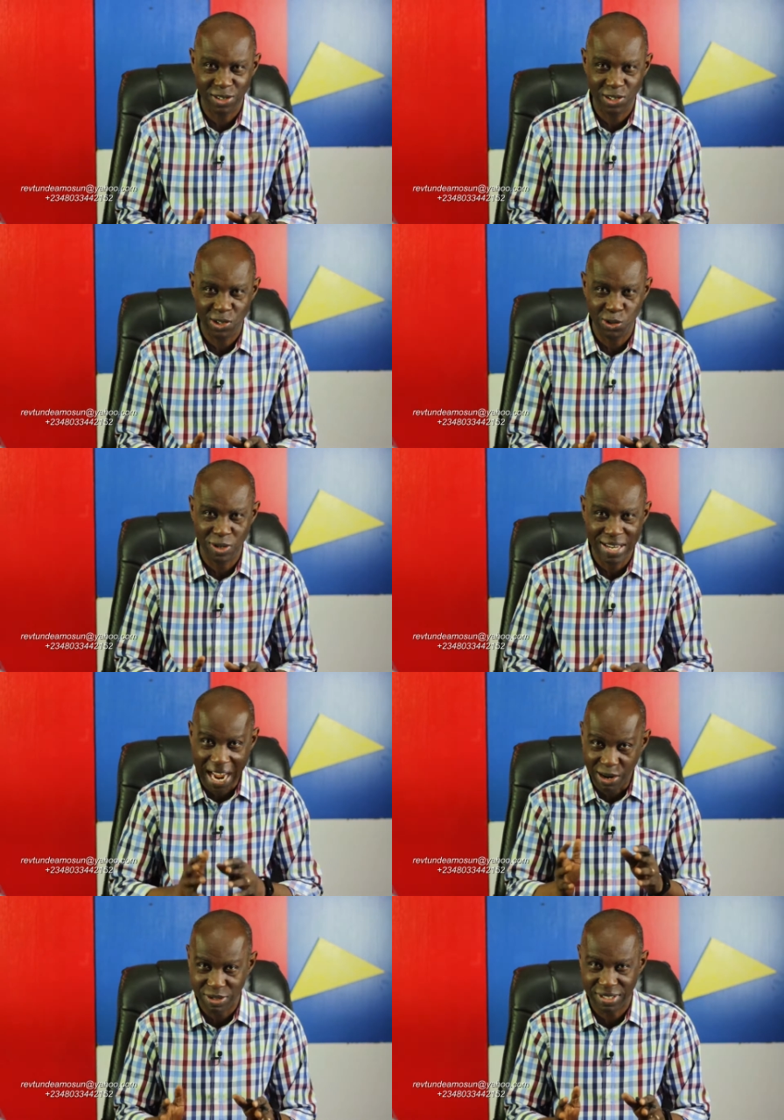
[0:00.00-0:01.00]
you
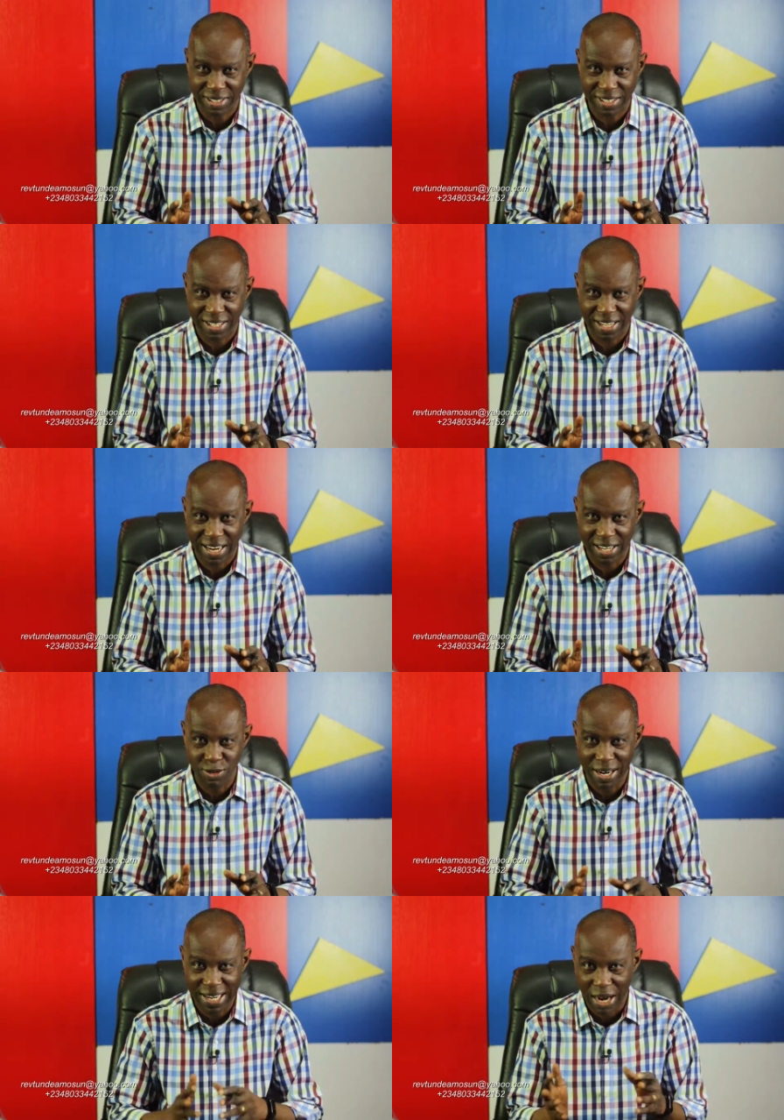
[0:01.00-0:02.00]
doubt and you
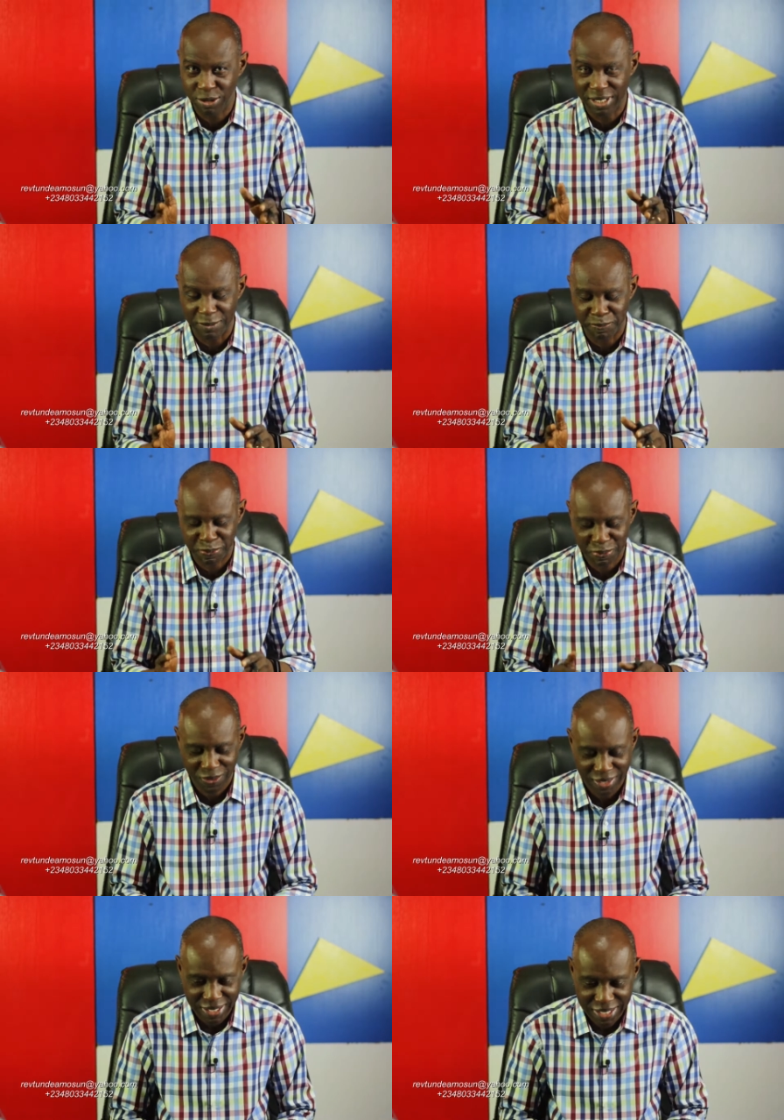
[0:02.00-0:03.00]
are doubting.
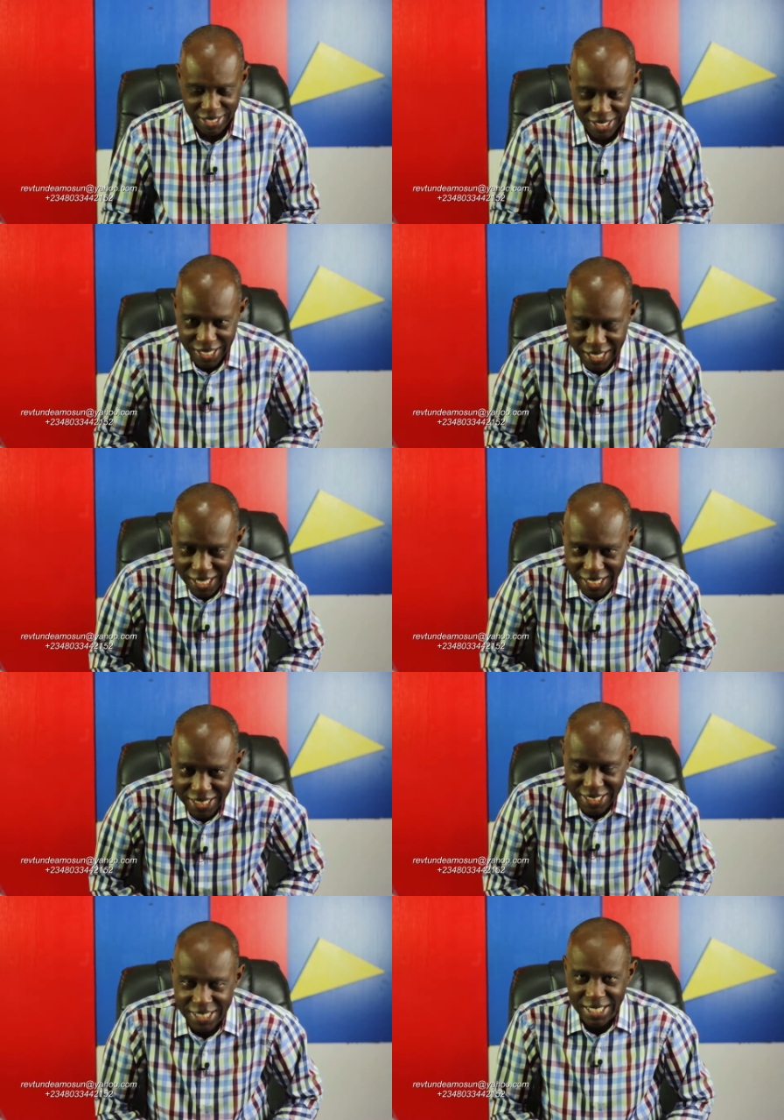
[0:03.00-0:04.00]

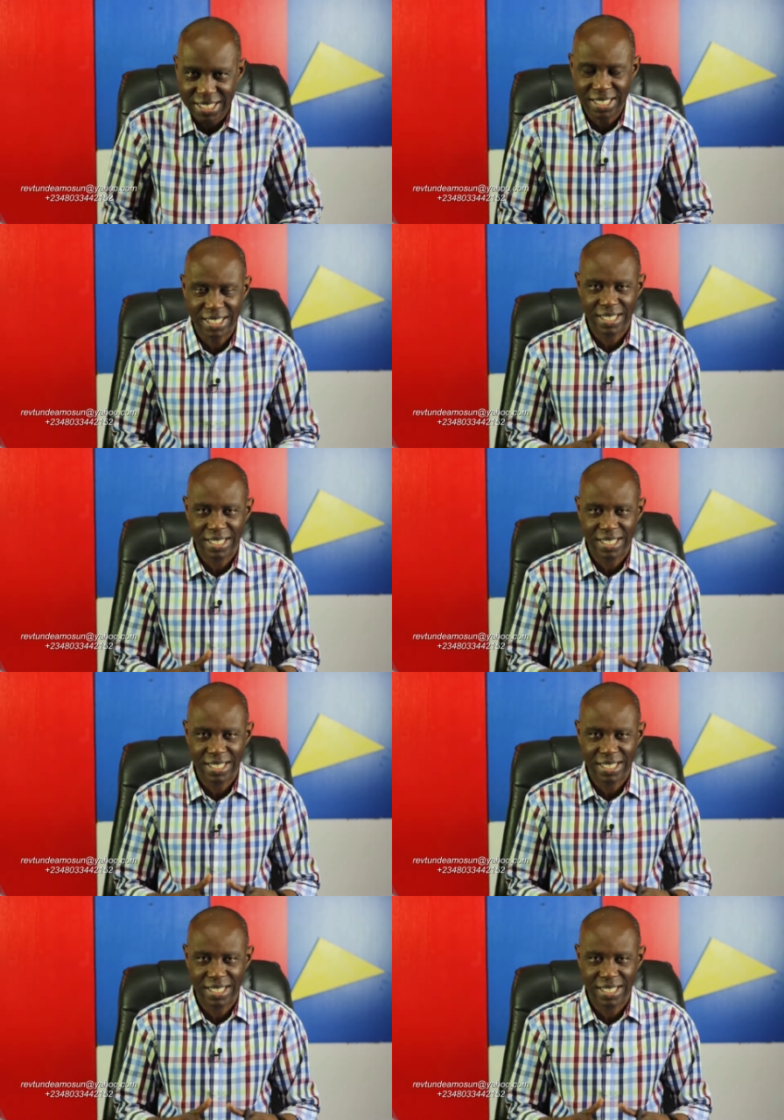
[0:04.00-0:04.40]
This